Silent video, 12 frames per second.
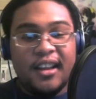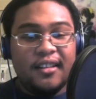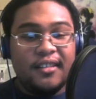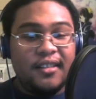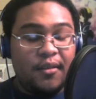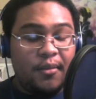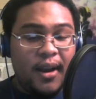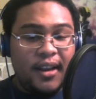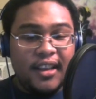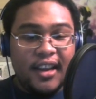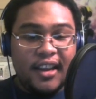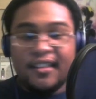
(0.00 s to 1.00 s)
Never mind
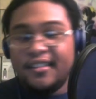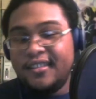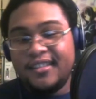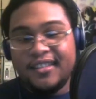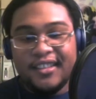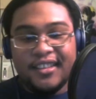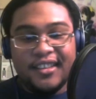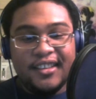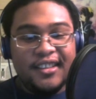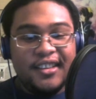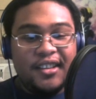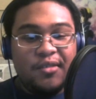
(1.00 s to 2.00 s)
that.
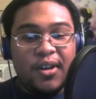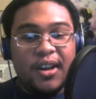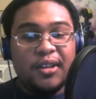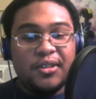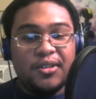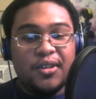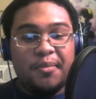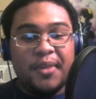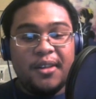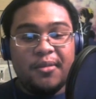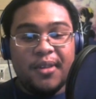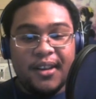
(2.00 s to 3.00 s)
What held you up
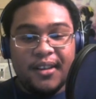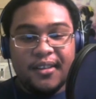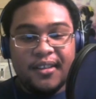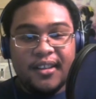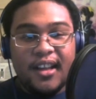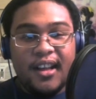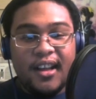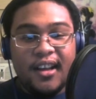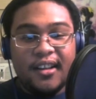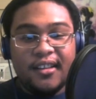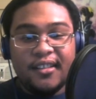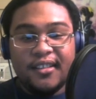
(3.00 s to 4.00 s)
anyway?
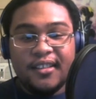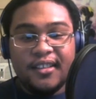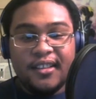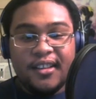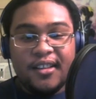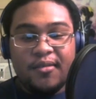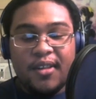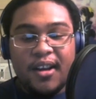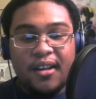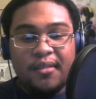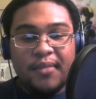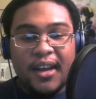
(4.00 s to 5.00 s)

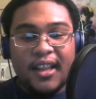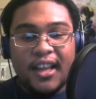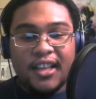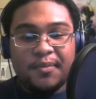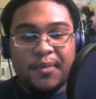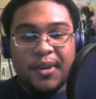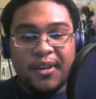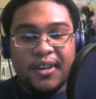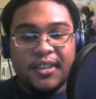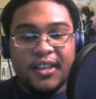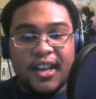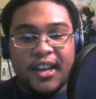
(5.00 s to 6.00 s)
Well, my last period
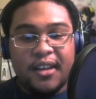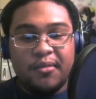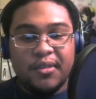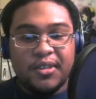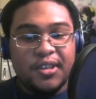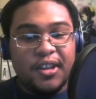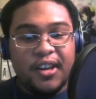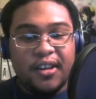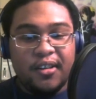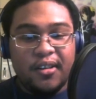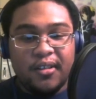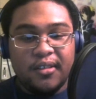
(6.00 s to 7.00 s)
today was study
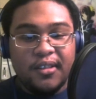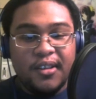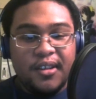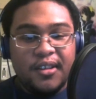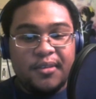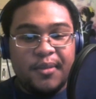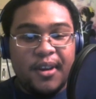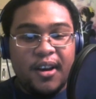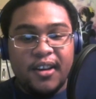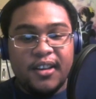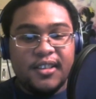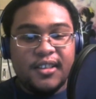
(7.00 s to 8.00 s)
hall. To be
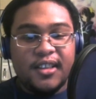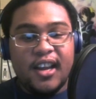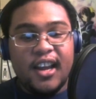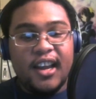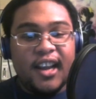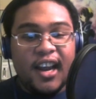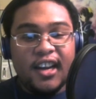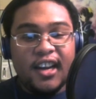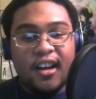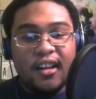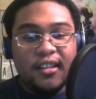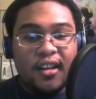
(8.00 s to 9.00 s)
honest, I kind of
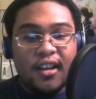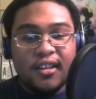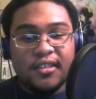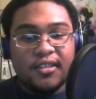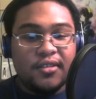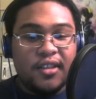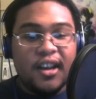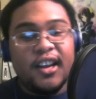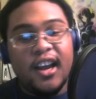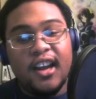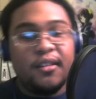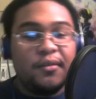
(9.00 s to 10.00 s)
got lost. I
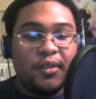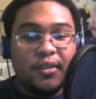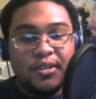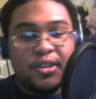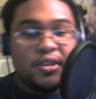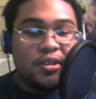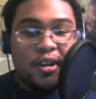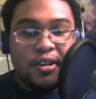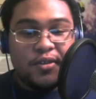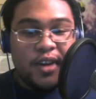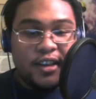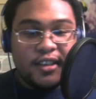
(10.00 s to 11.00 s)
kind of just lost
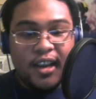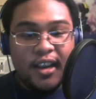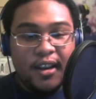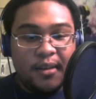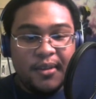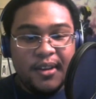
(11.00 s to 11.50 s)
track of time.